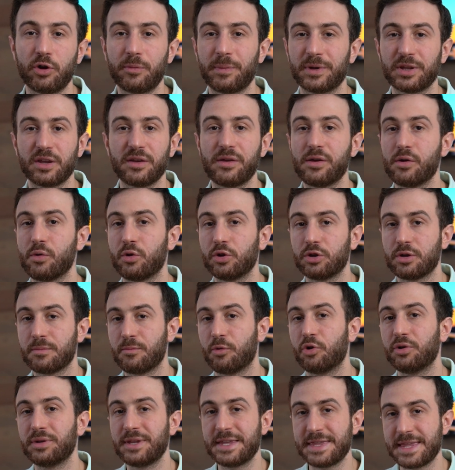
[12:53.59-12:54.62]
but if you want a
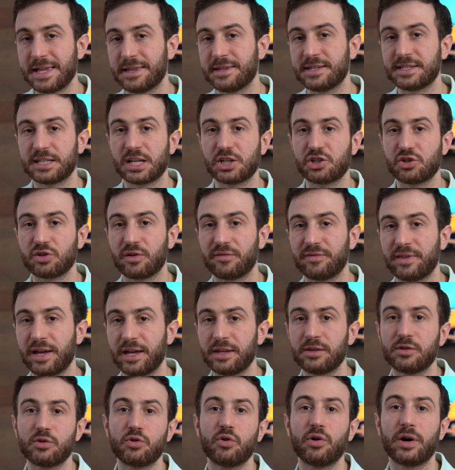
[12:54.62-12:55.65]
more detailed discussion of
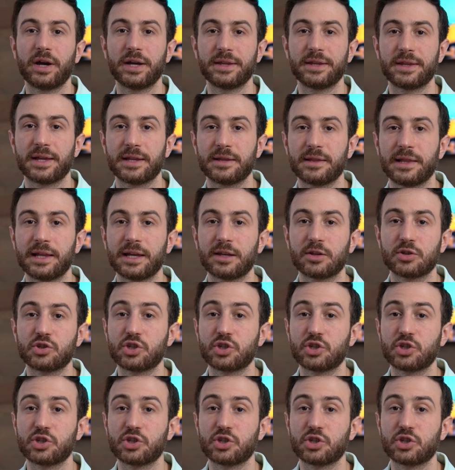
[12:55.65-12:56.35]
that, go ahead and like,